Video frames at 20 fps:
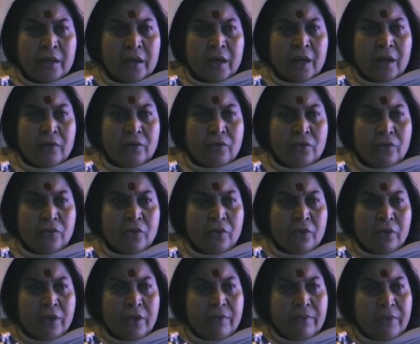How do you
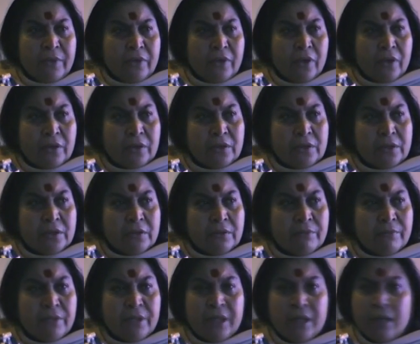know he will not
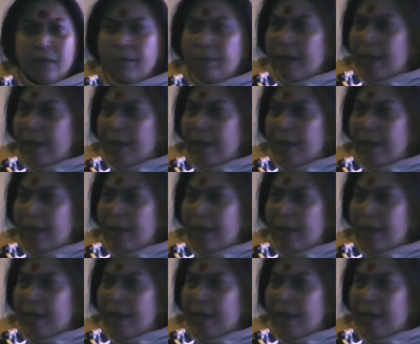be a